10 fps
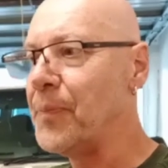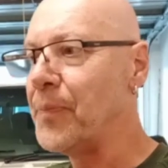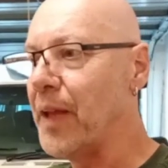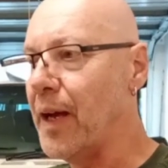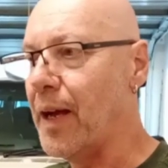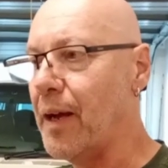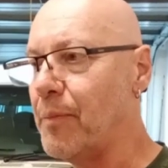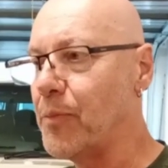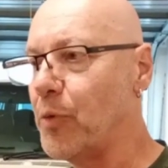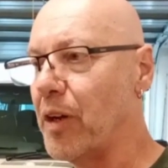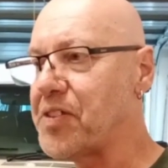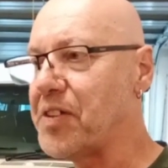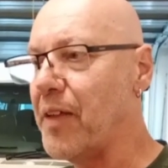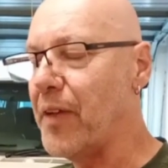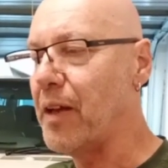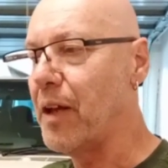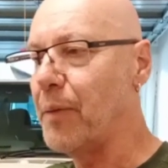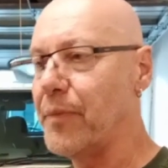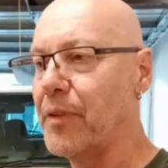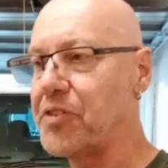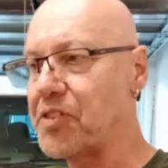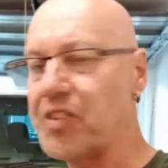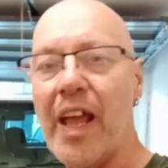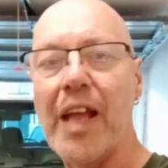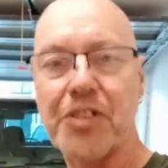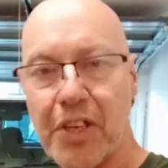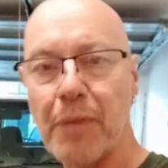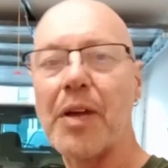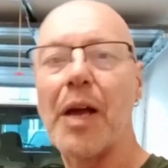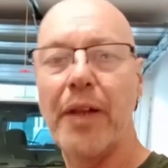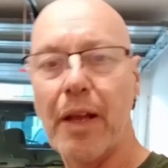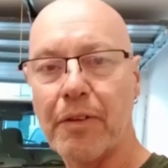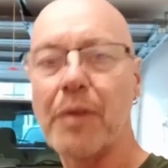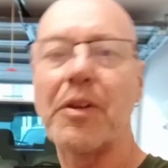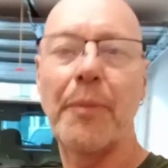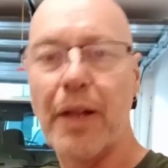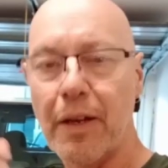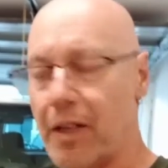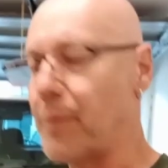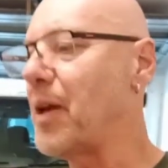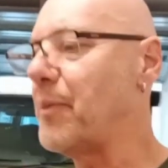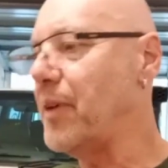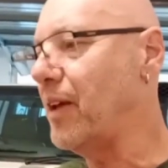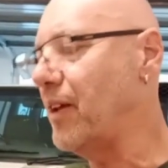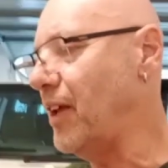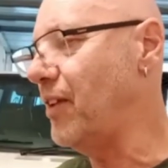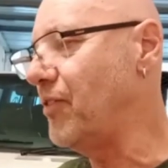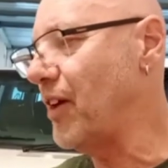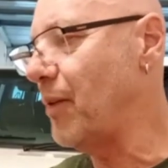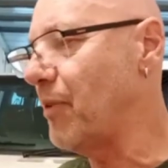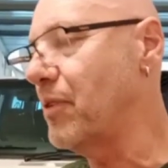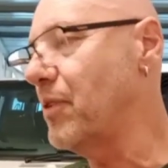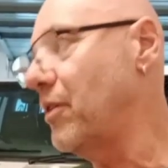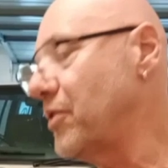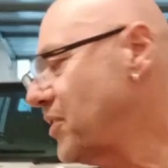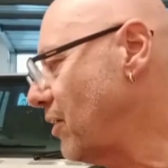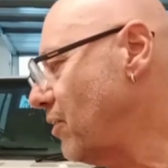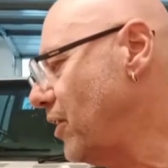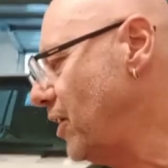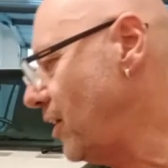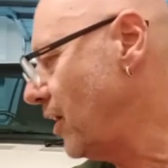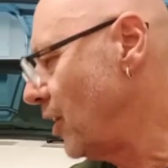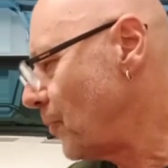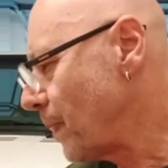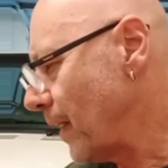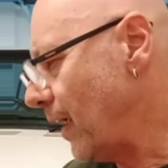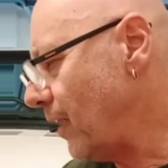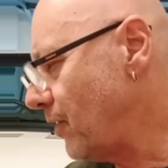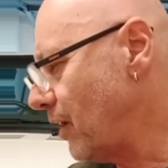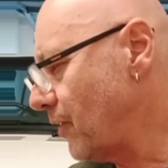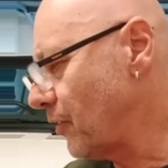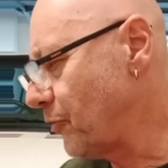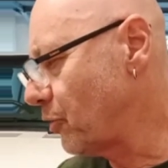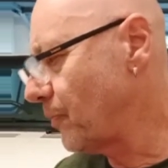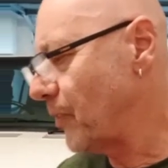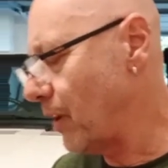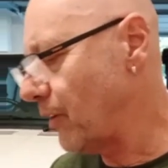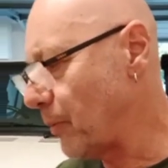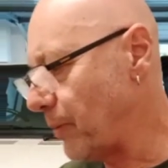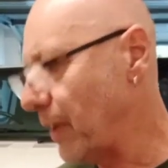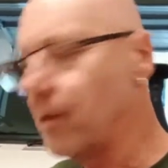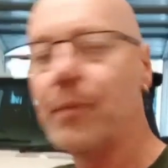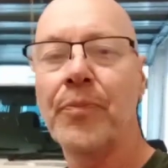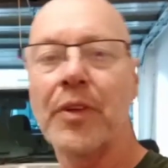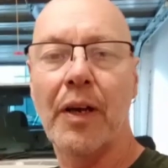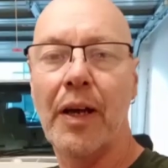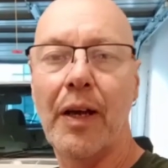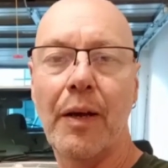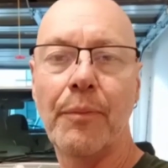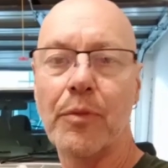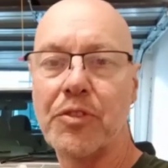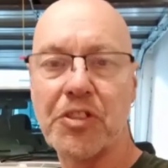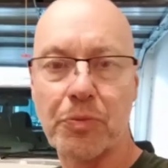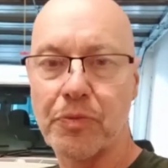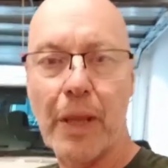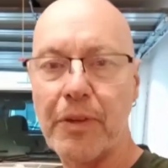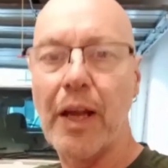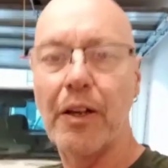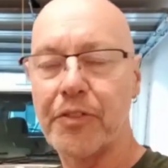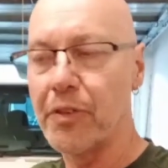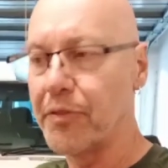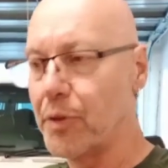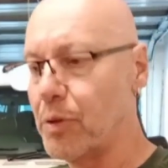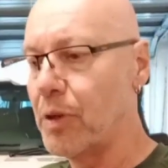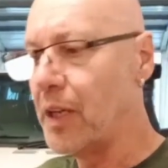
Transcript: When I say that, just air just kept coming out, and I thought, oh, what's going on here? And the pedal just kept going to the floor.